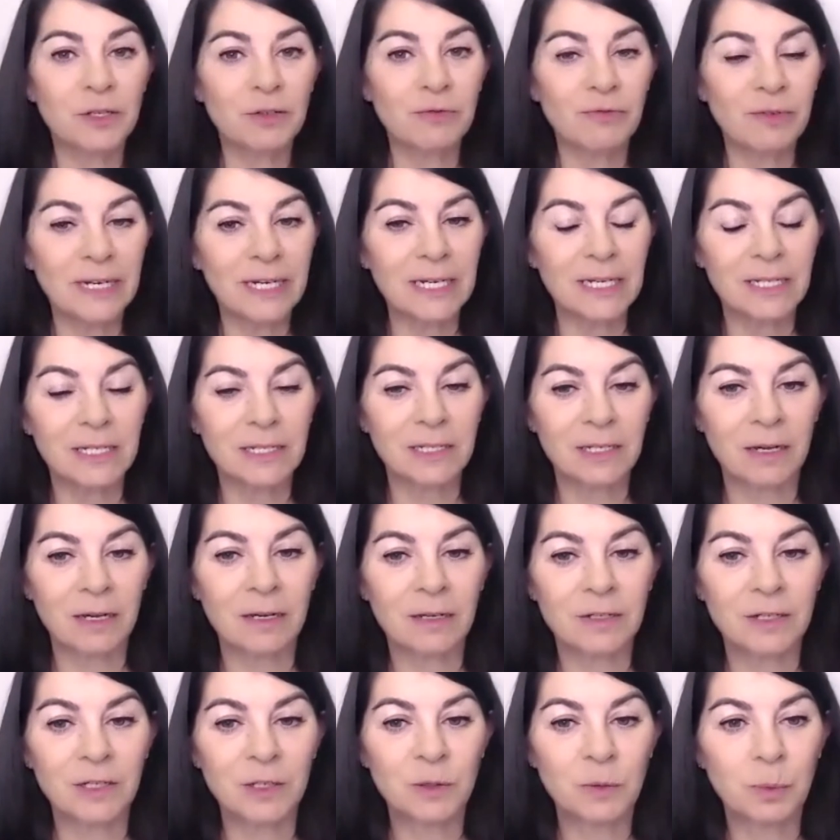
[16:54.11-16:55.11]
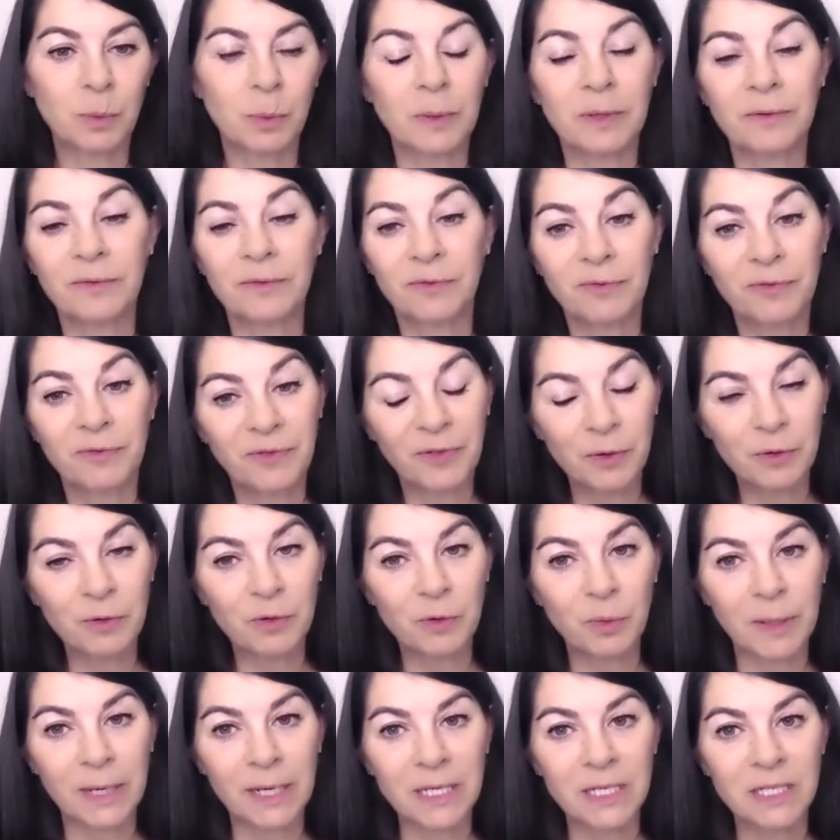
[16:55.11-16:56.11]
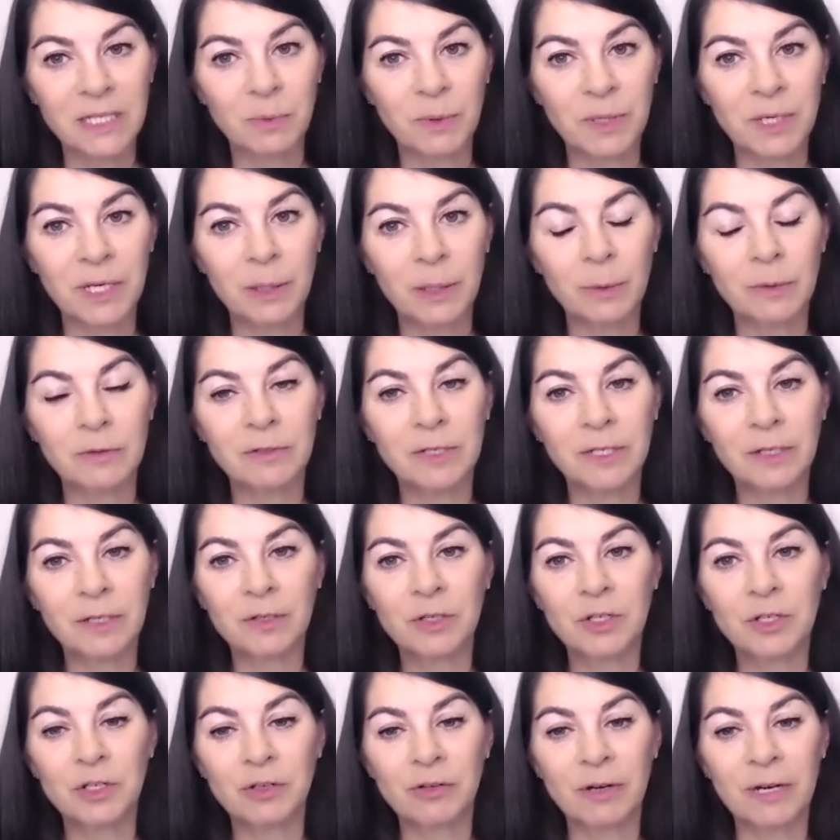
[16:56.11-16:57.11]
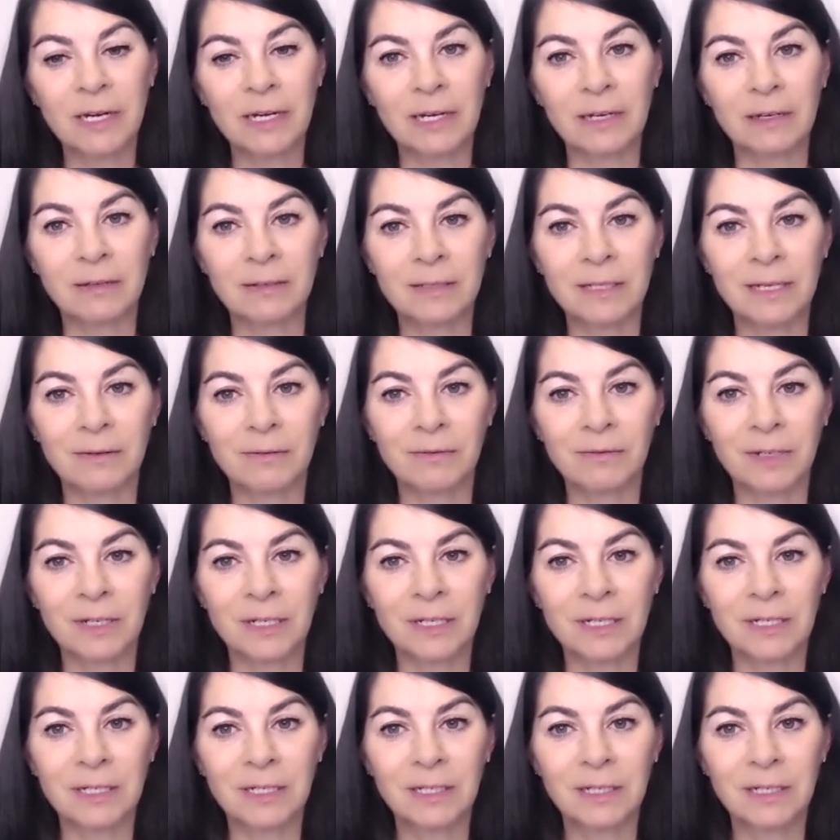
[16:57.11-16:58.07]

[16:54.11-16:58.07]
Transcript: really started with food waste when you were in Australia, is that right?